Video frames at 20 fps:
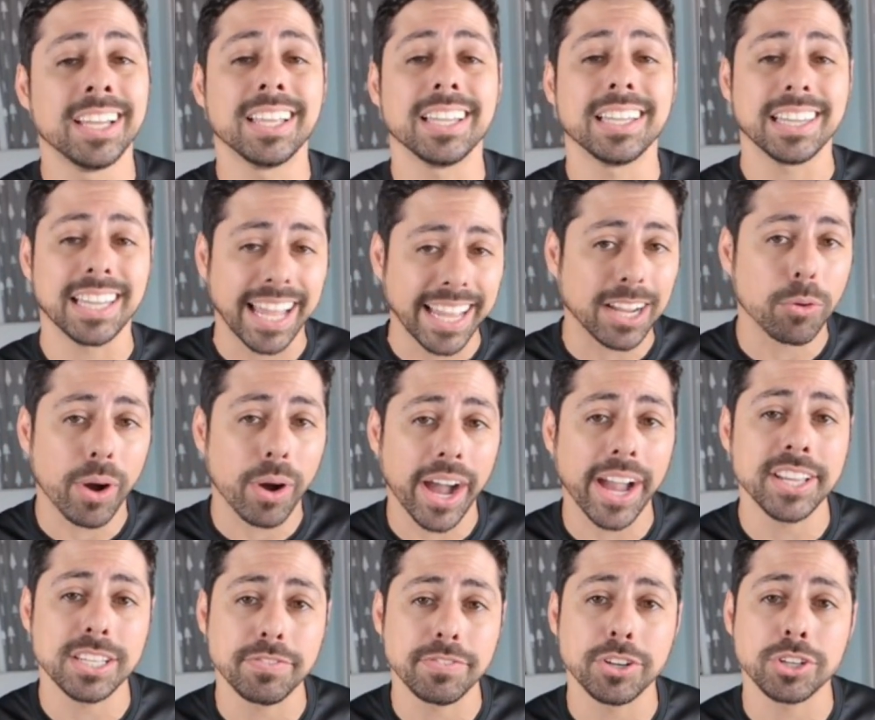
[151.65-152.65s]

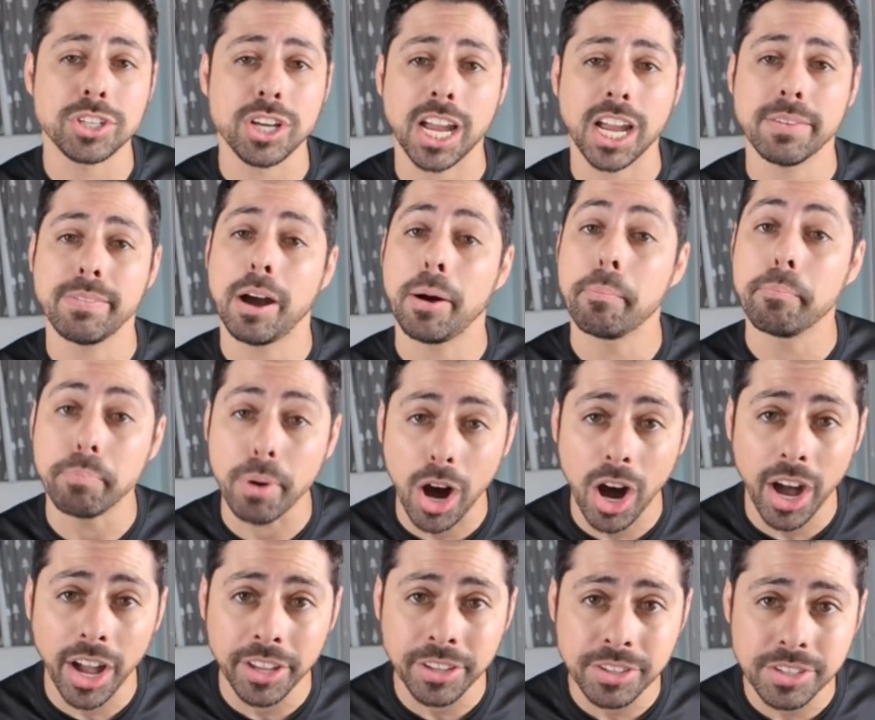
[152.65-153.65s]
Likewise, if you're talking about
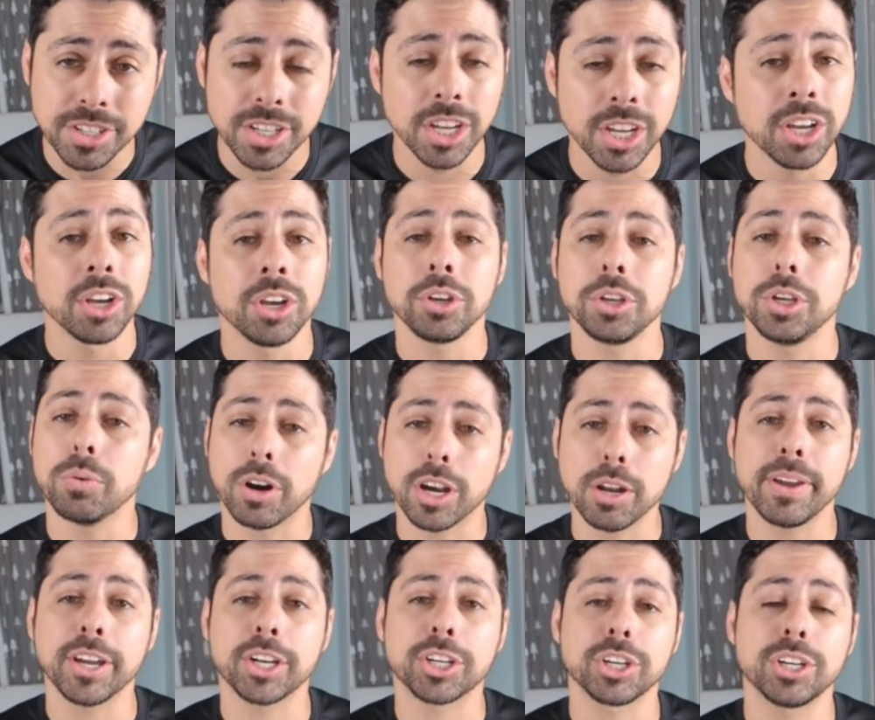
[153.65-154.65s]
bonds, you want to
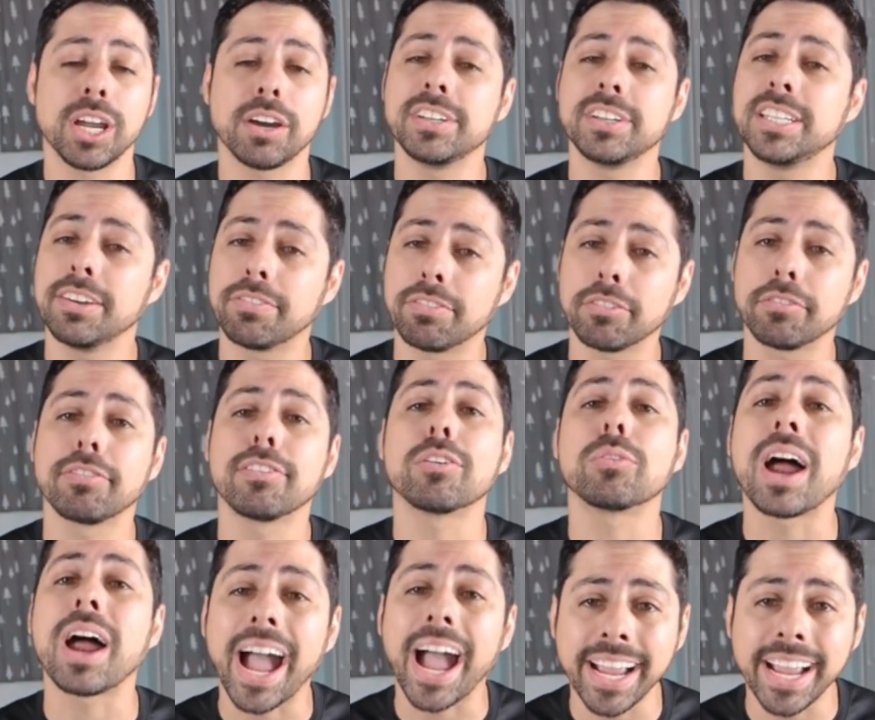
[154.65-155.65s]
make sure you have a different
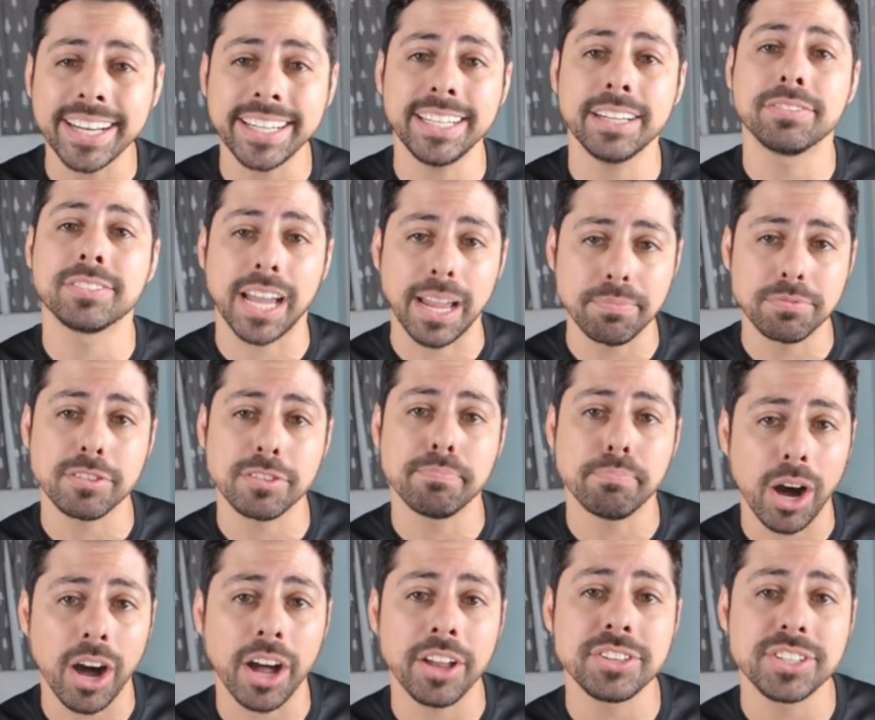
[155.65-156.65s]
variety of types of
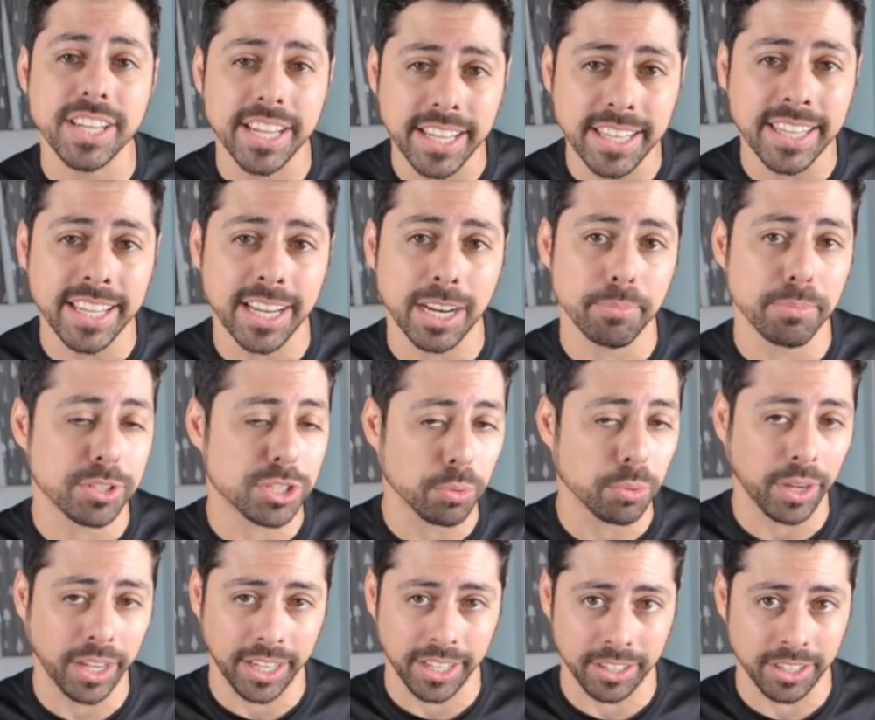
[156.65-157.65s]
bonds in there
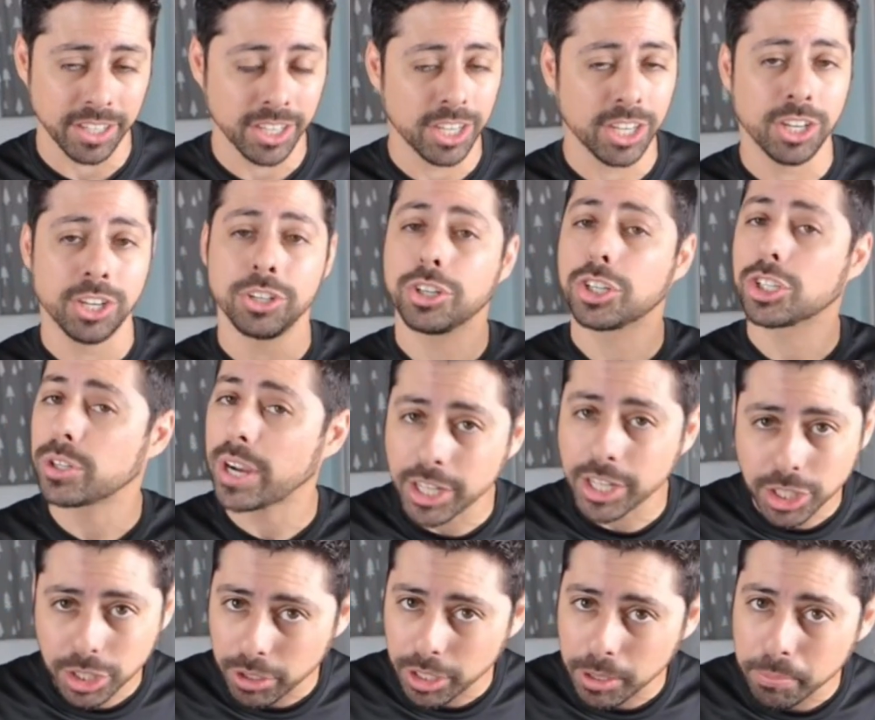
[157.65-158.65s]
between
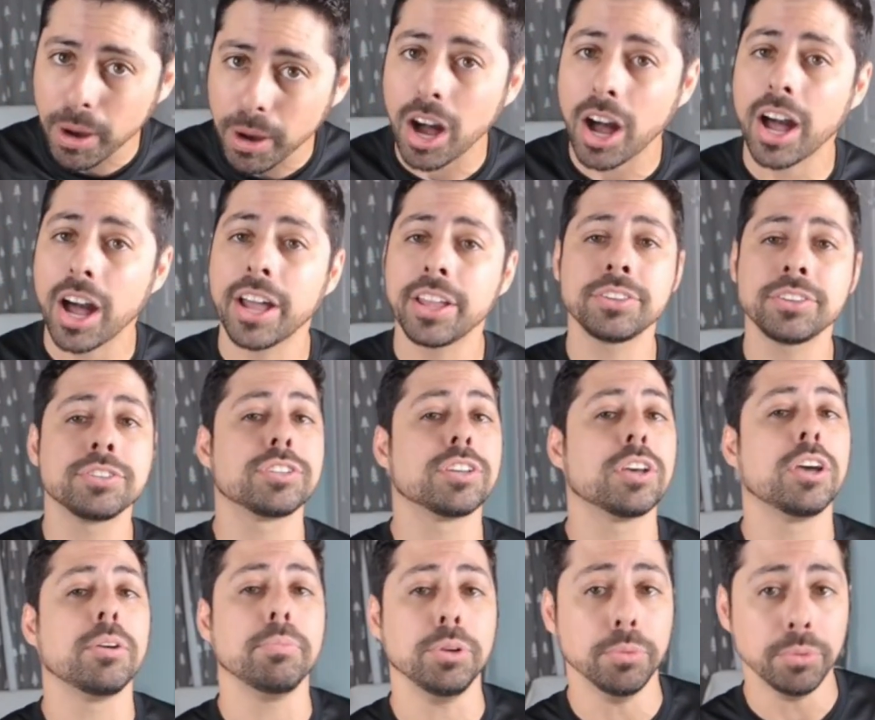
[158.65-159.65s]
treasury bonds,
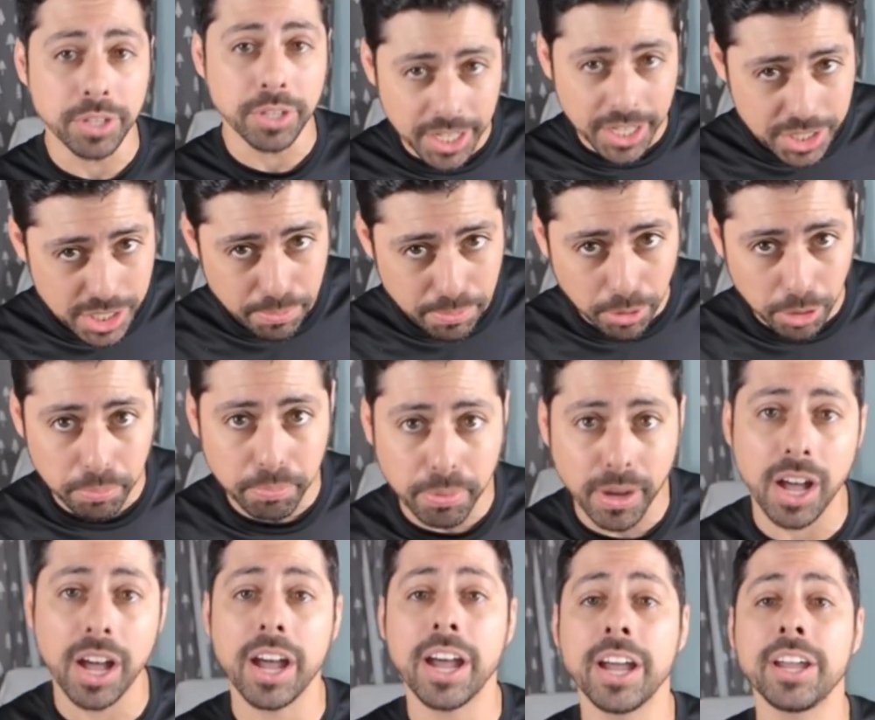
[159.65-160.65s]
municipal
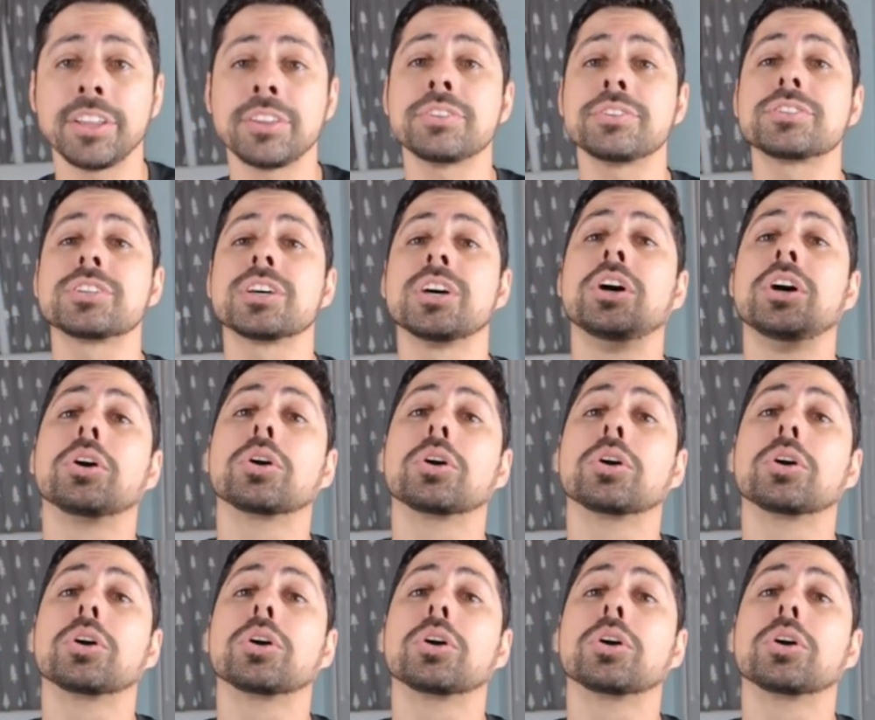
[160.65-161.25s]
bonds,